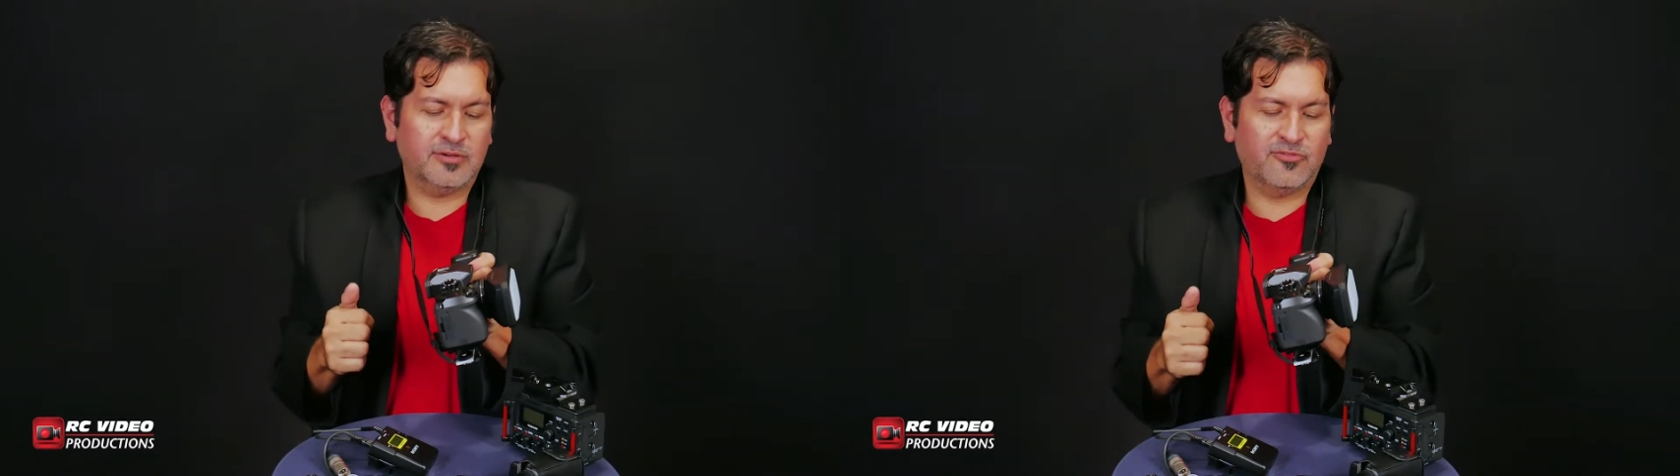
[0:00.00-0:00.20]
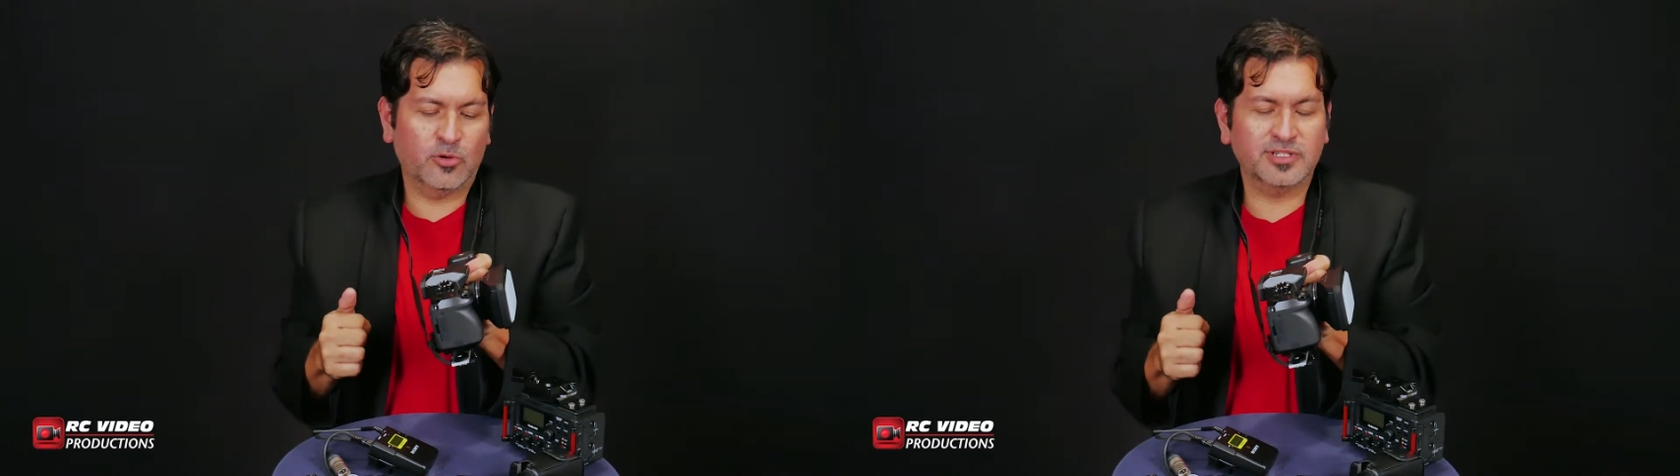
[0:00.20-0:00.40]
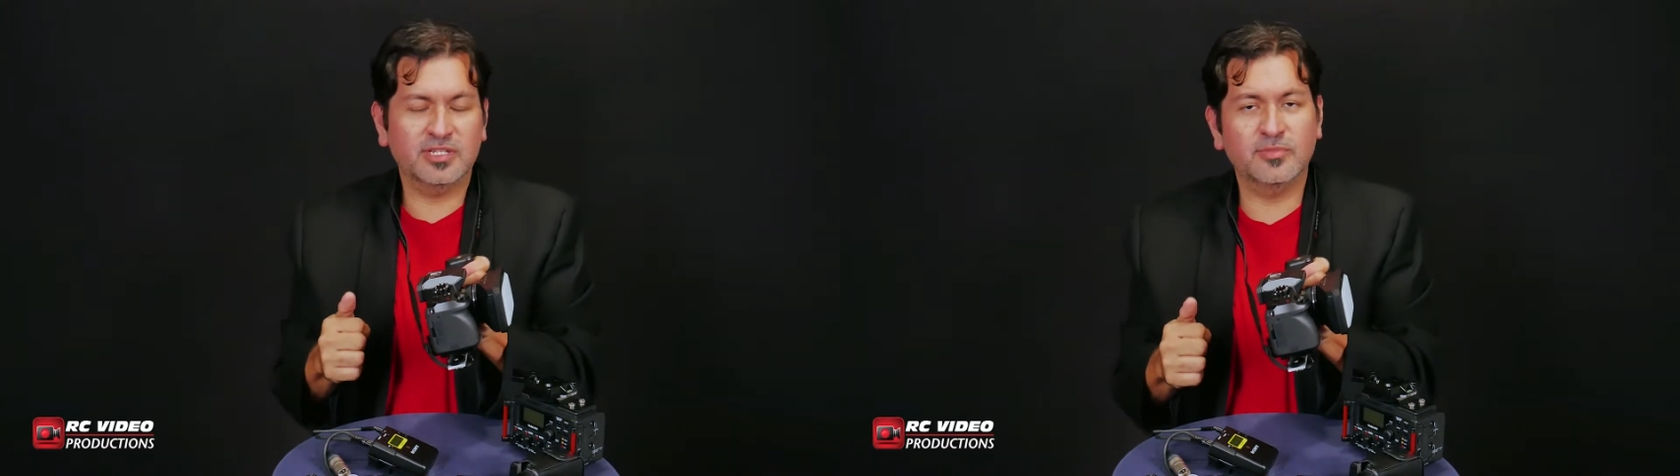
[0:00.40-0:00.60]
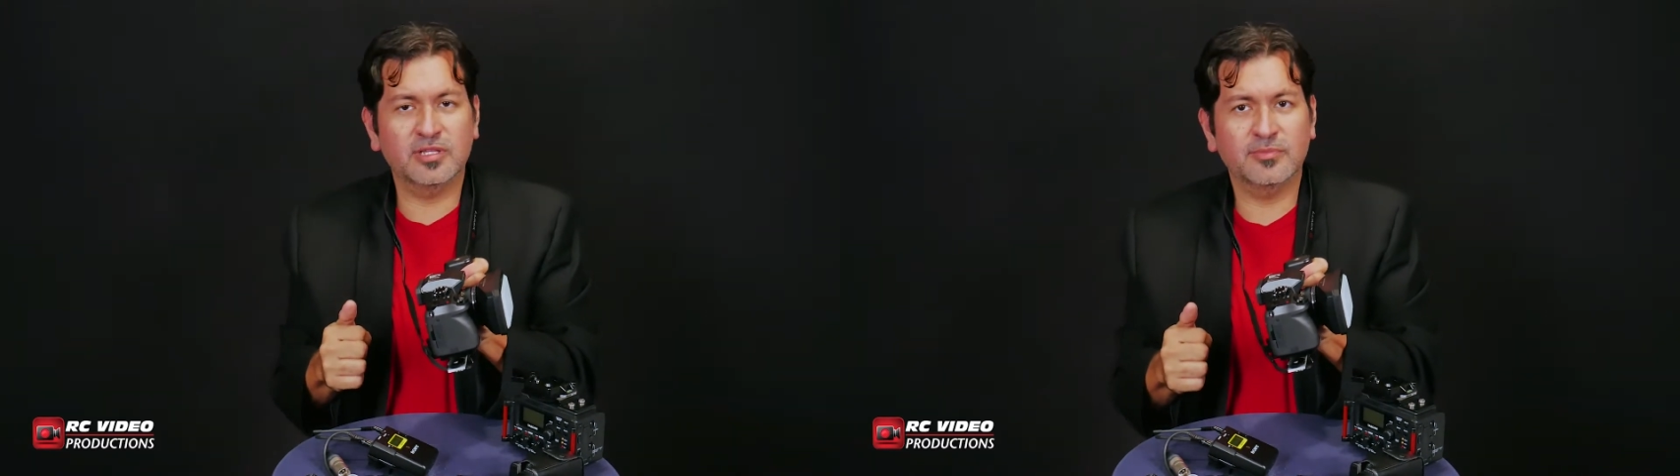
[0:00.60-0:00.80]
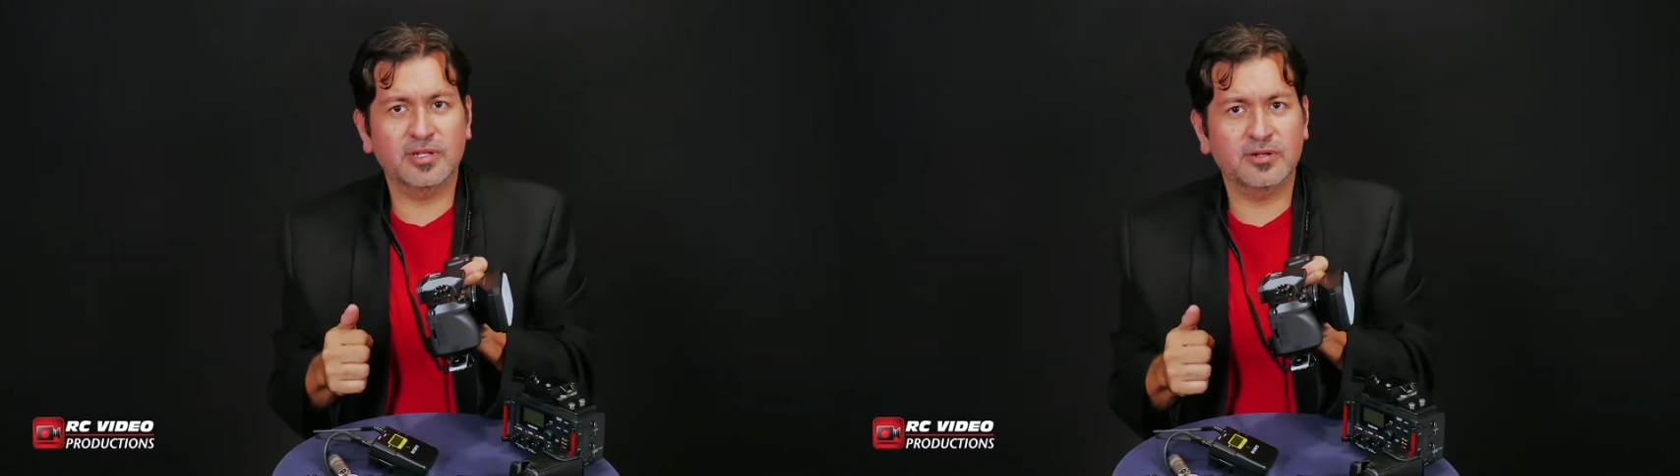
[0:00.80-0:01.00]
14
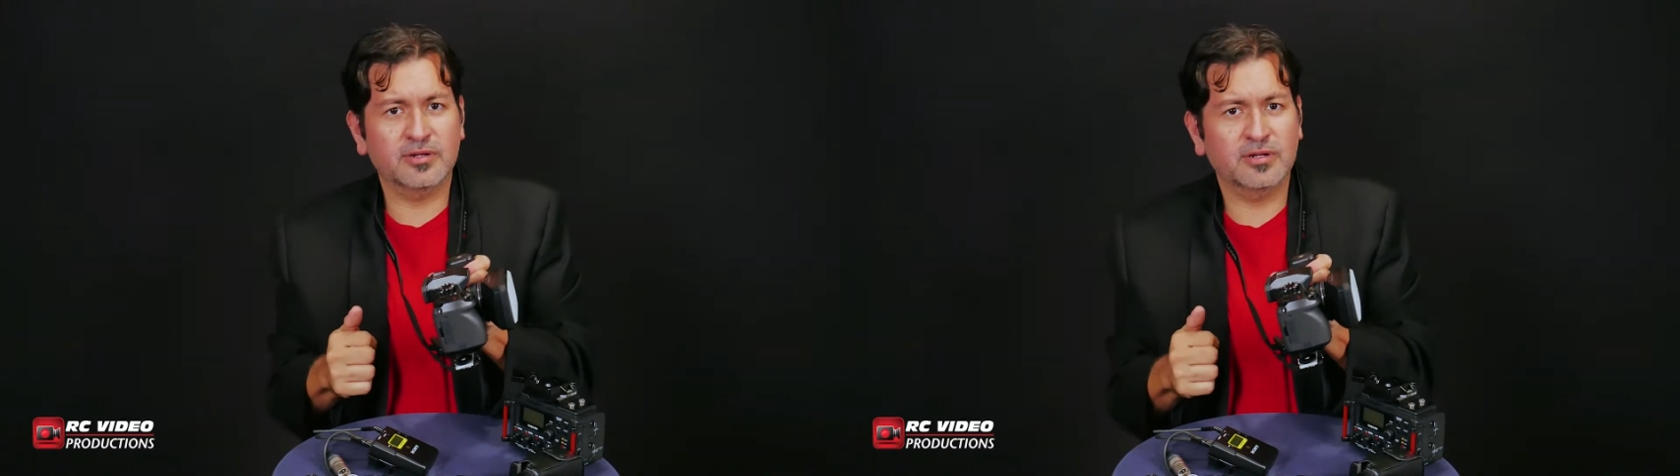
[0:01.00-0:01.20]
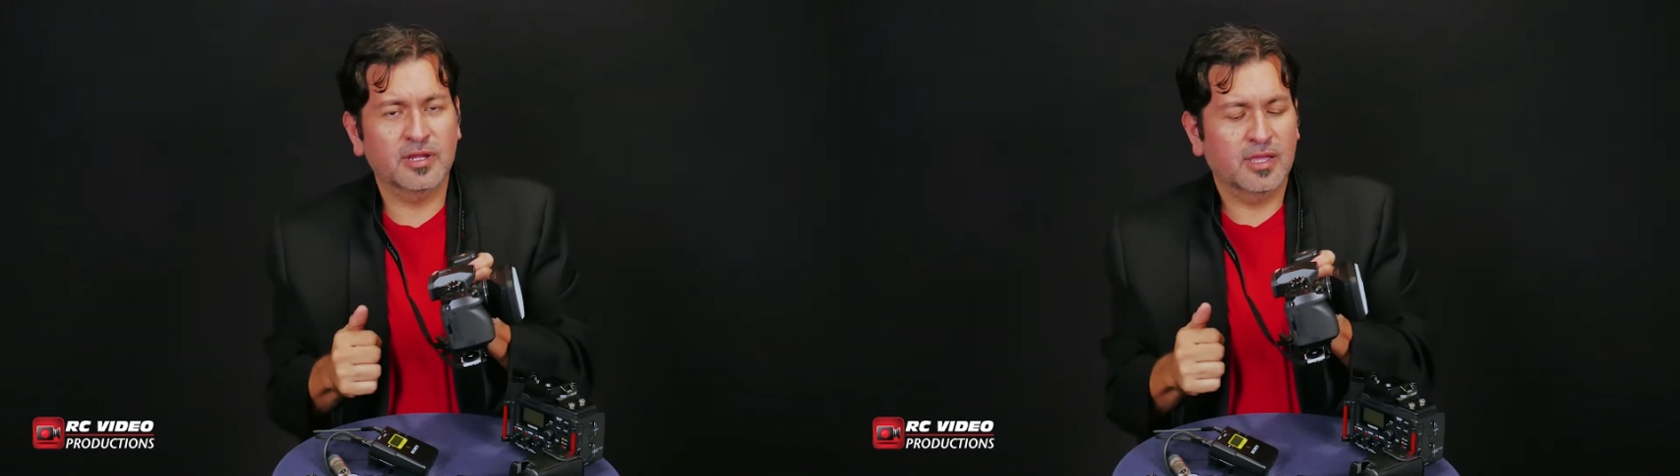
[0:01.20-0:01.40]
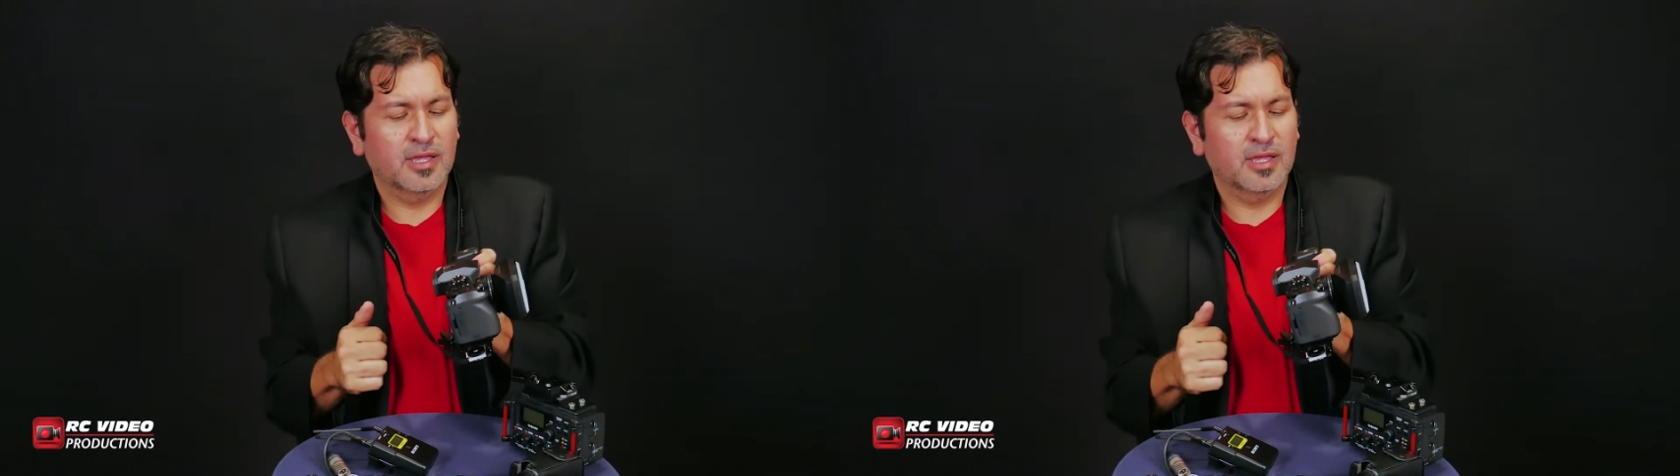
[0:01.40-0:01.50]
millimeter